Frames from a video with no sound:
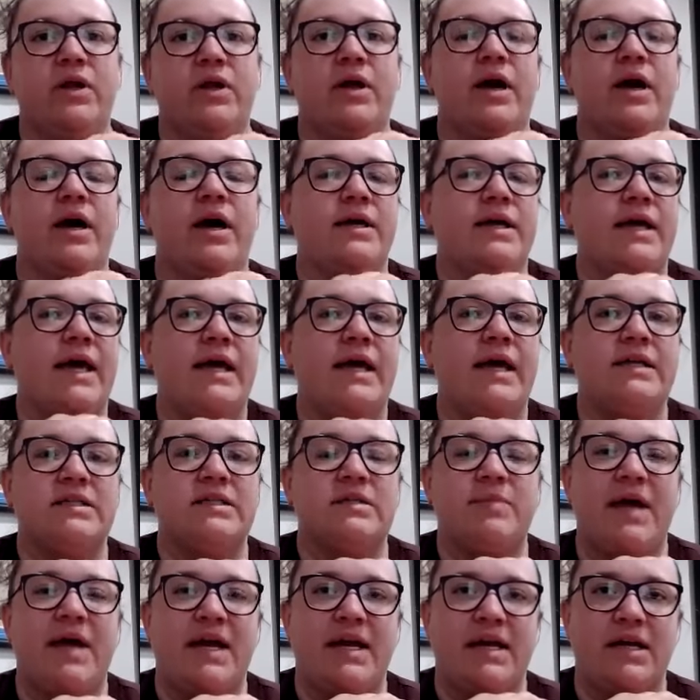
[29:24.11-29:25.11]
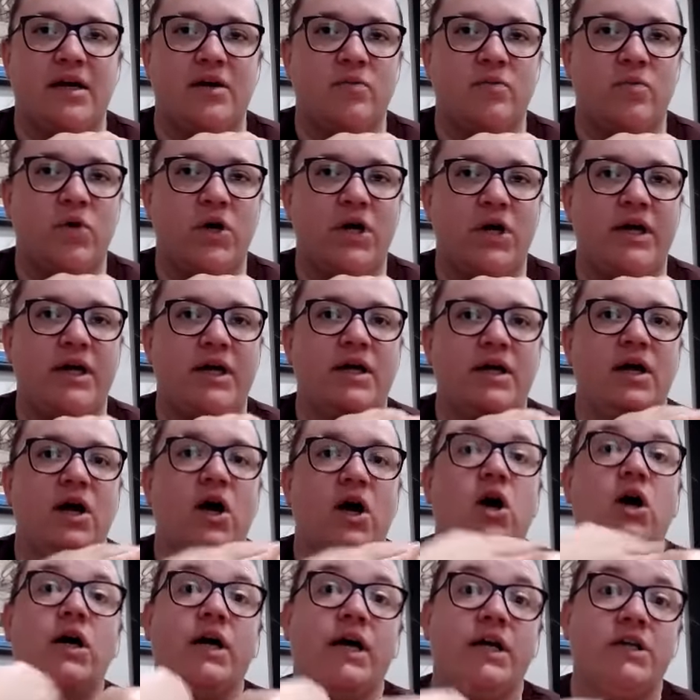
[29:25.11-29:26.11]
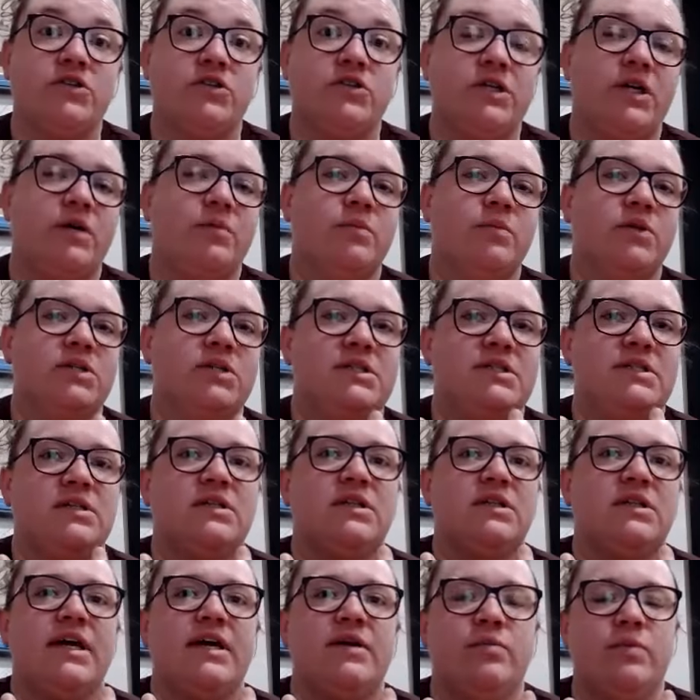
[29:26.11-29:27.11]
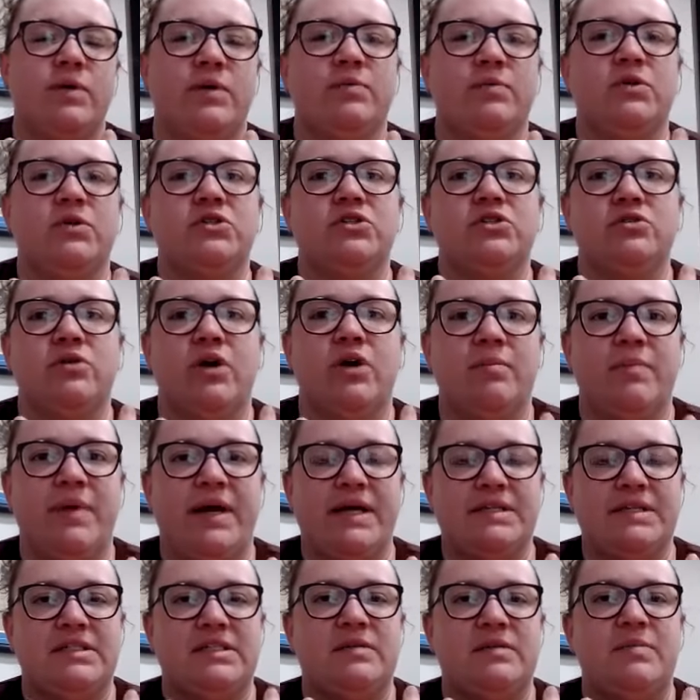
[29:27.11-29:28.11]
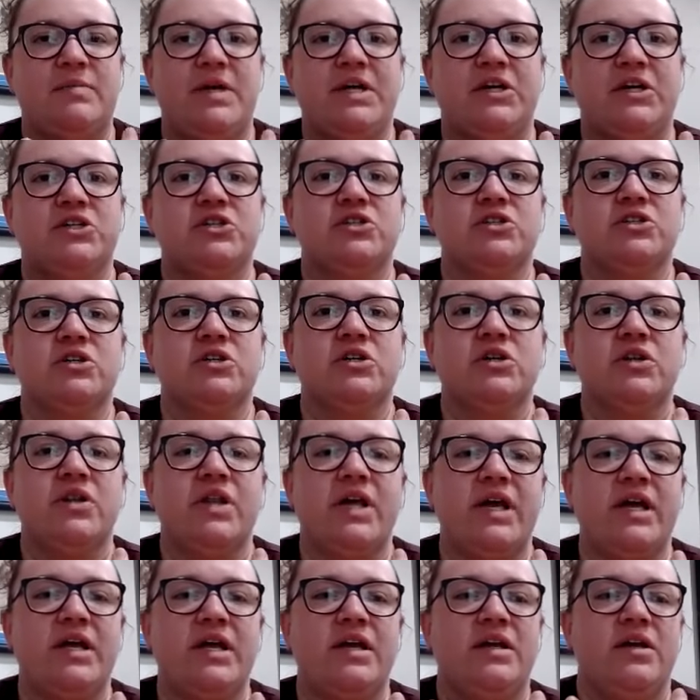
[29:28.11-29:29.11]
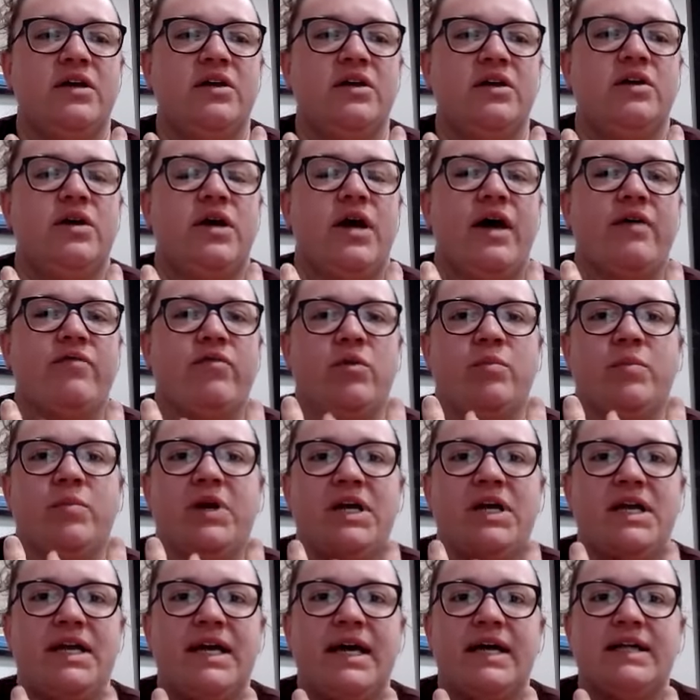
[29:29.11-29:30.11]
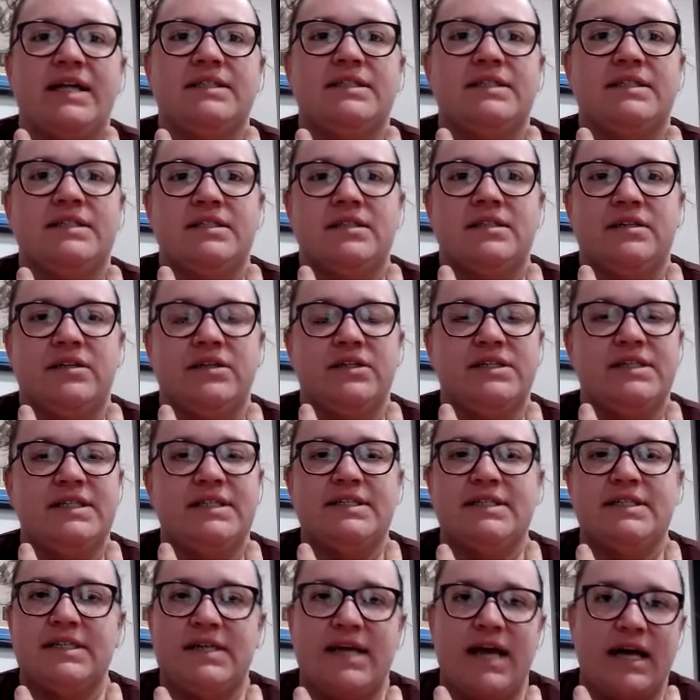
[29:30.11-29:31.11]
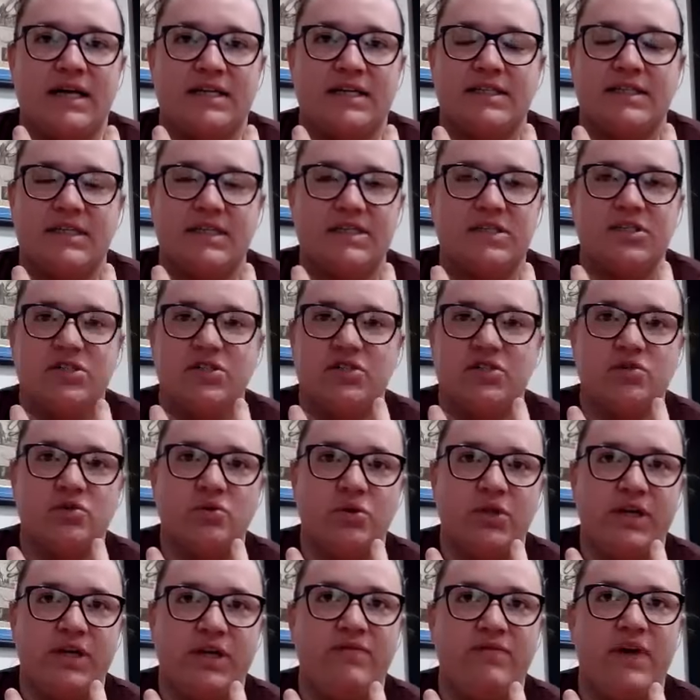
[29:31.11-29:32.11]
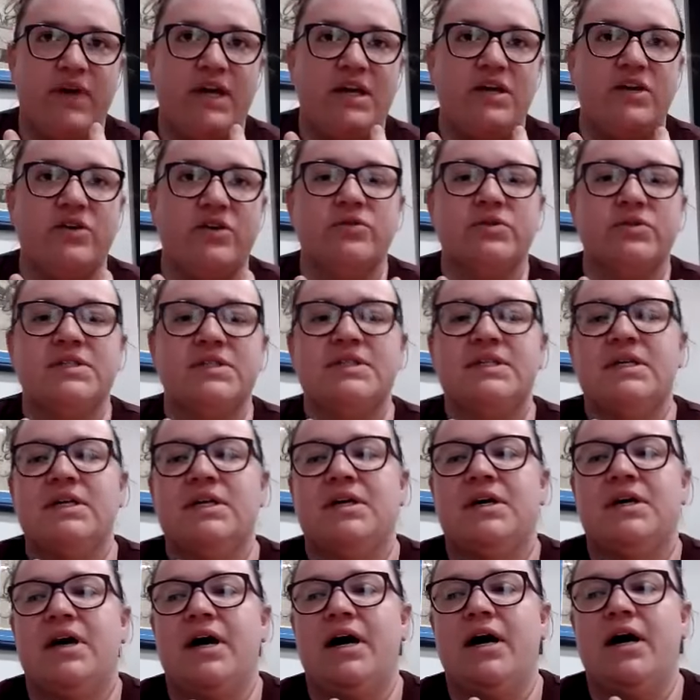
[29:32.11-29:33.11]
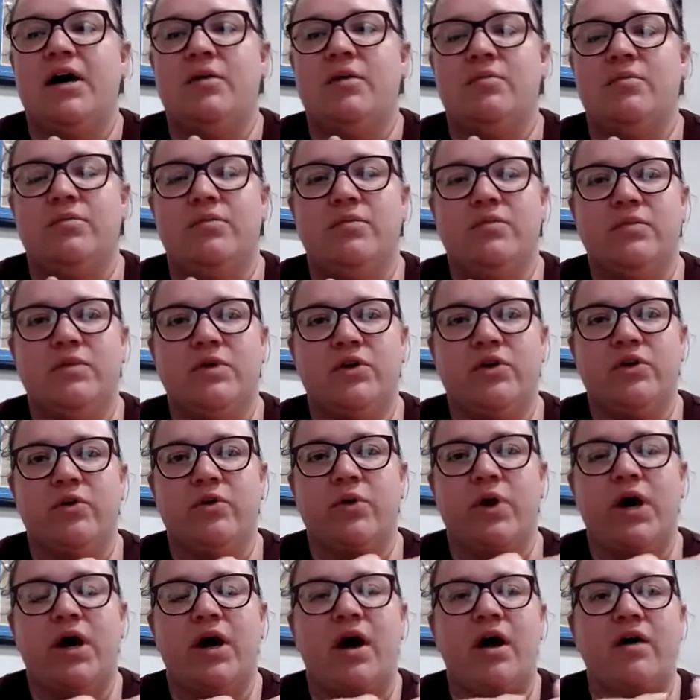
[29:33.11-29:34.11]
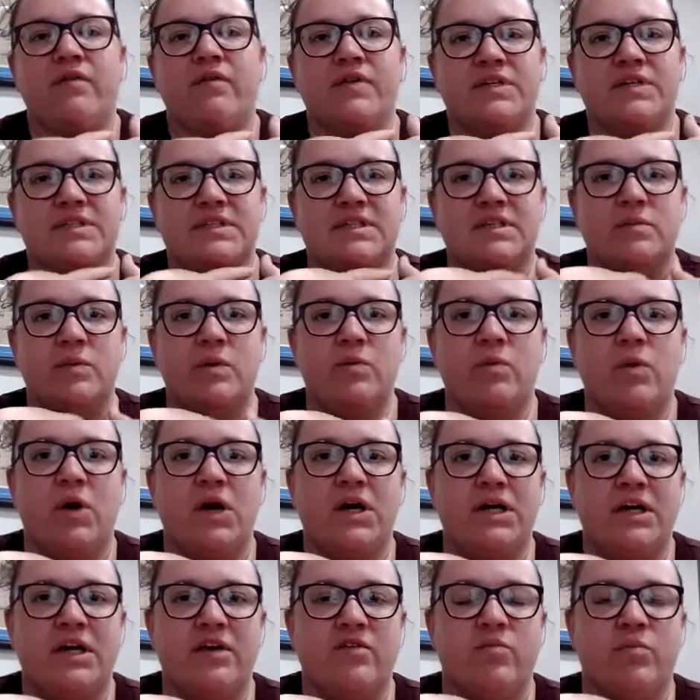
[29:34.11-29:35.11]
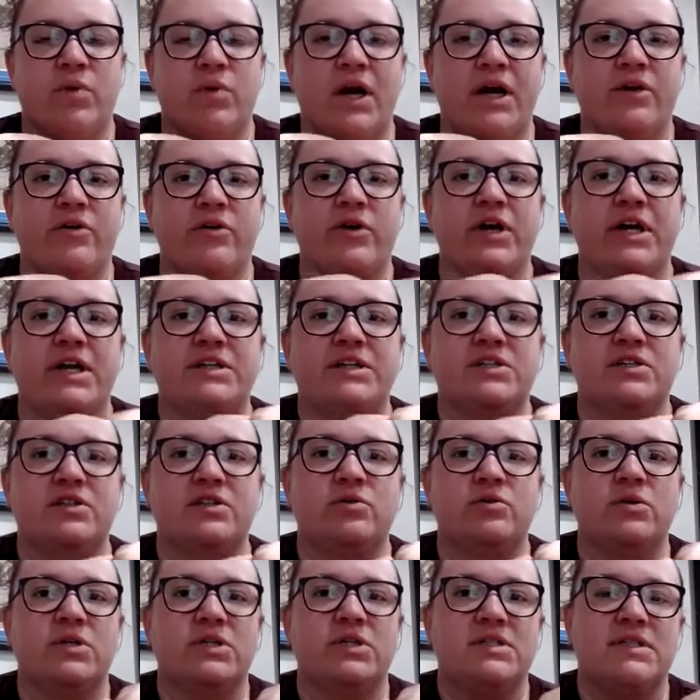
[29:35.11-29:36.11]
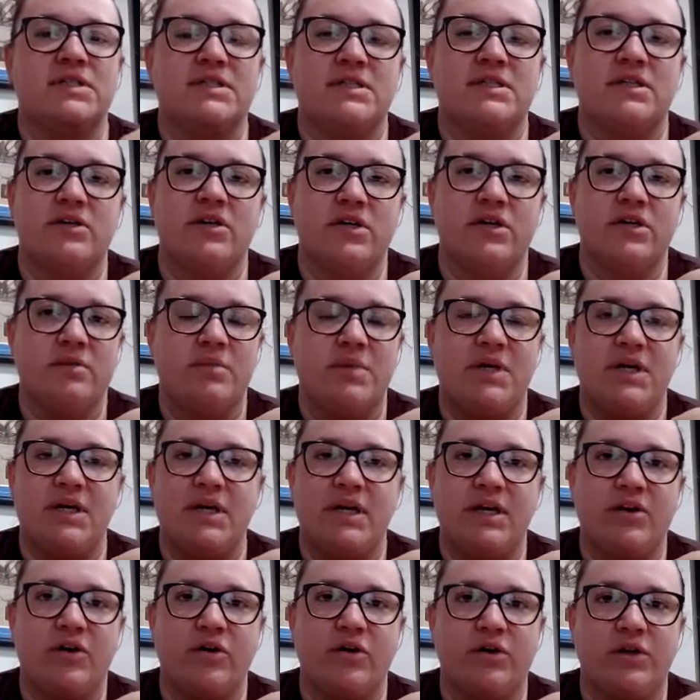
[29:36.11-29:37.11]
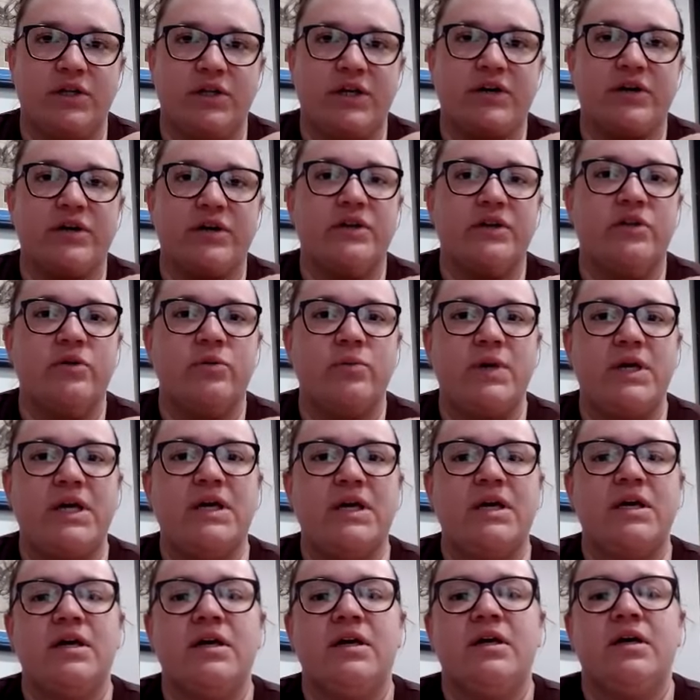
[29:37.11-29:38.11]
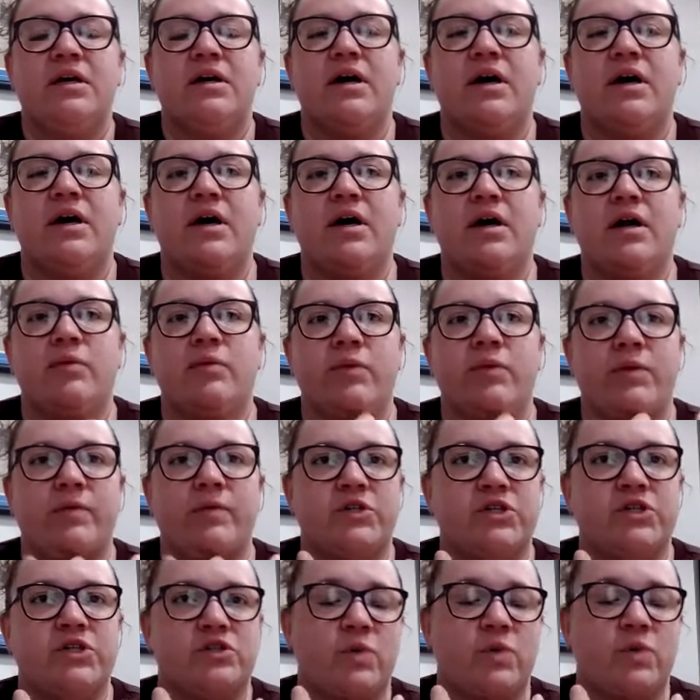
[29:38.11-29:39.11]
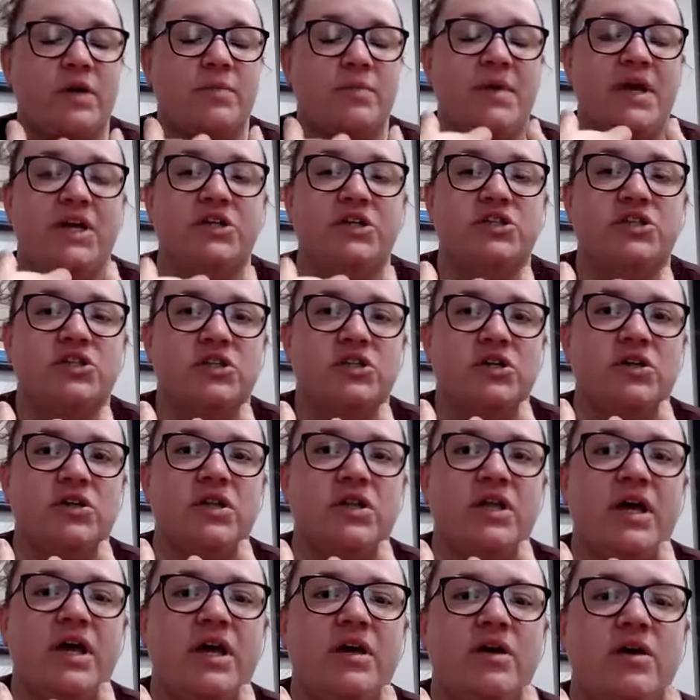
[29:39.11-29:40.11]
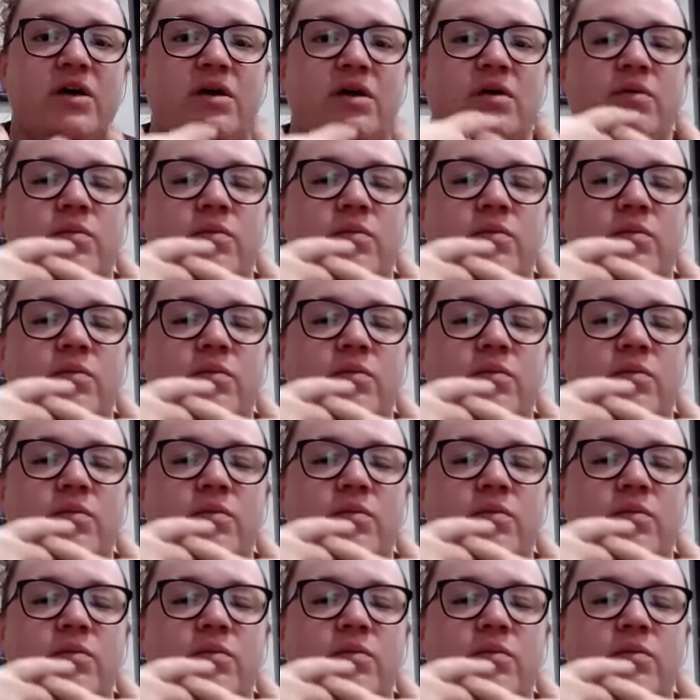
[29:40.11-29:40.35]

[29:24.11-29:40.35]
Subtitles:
Again, depending on what our entry numbers look like, we will do our best to make sure that everybody gets decent access to schooling venues. Obviously we want to give priority to the horses that are competing earlier in the week. And we just want to make sure that,